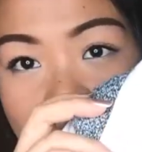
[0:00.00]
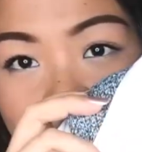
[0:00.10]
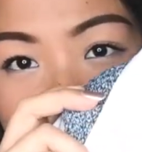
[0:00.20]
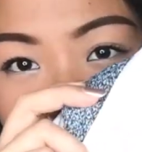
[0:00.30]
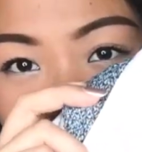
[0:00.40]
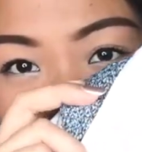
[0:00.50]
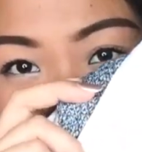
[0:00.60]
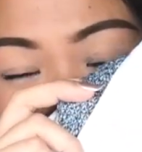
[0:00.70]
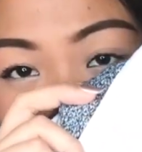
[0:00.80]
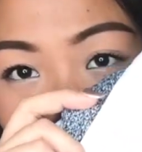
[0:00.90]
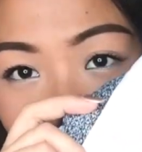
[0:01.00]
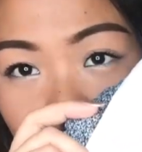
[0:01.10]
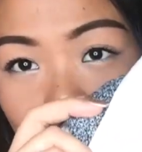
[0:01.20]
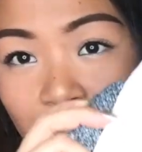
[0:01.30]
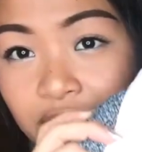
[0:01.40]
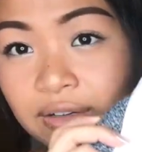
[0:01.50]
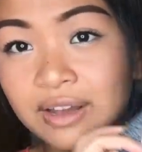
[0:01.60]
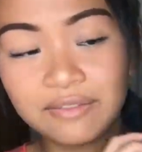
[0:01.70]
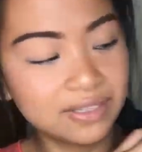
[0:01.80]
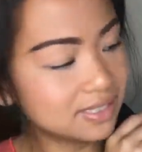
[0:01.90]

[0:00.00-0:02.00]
I absolutely love the color of.